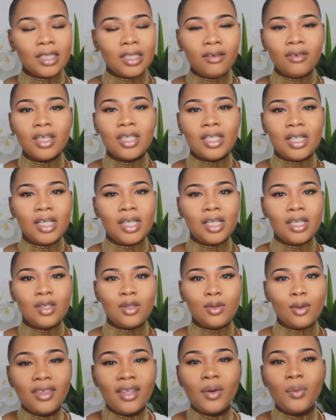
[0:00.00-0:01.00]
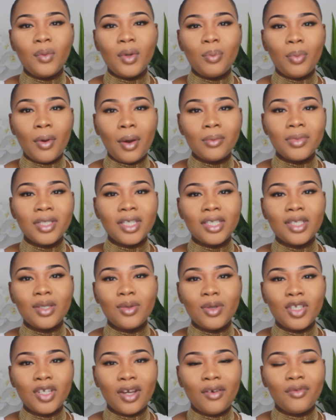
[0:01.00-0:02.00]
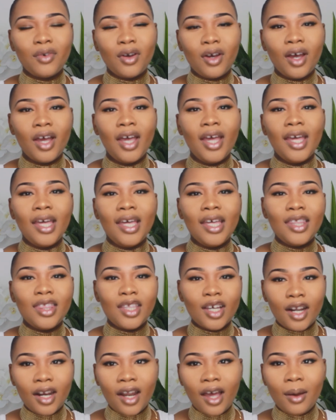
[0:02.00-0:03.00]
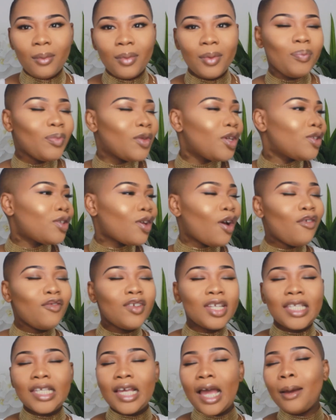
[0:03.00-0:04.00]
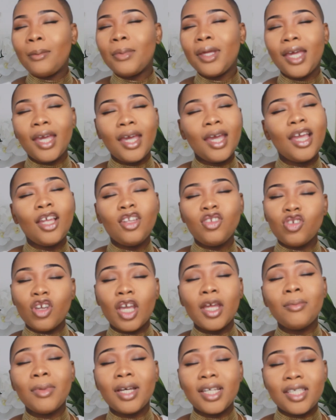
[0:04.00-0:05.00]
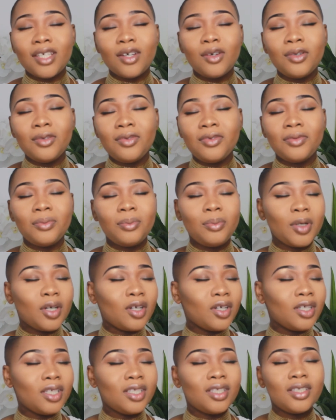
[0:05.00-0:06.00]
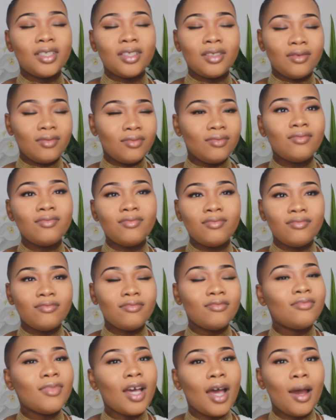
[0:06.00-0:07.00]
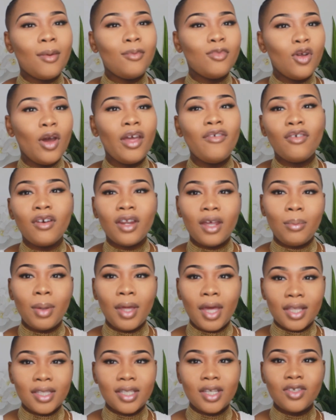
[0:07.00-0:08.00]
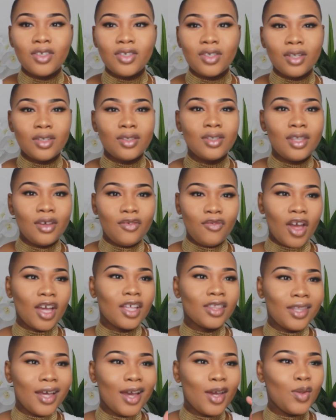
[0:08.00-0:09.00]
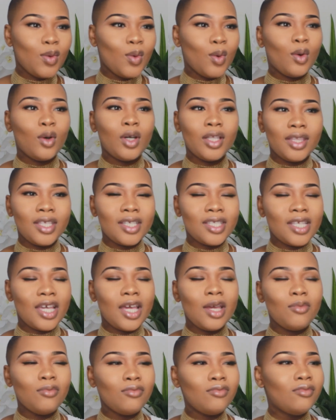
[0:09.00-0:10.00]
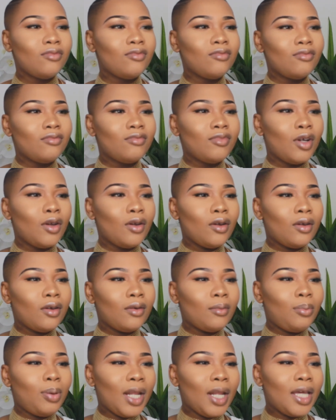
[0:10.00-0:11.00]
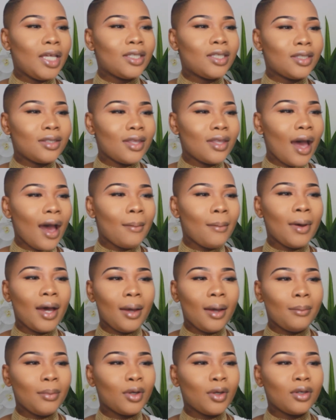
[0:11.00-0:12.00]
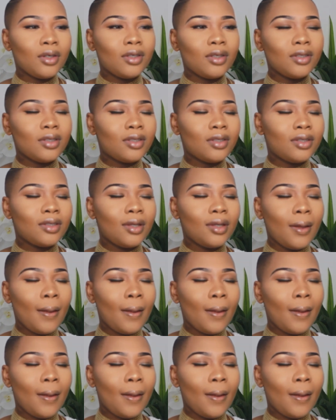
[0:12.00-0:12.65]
seriously. So, and then we bumped into each other in the club. So obviously I'm here enjoying myself because I'm not even going to pay attention to the fact that you're in the same place that I'm at, because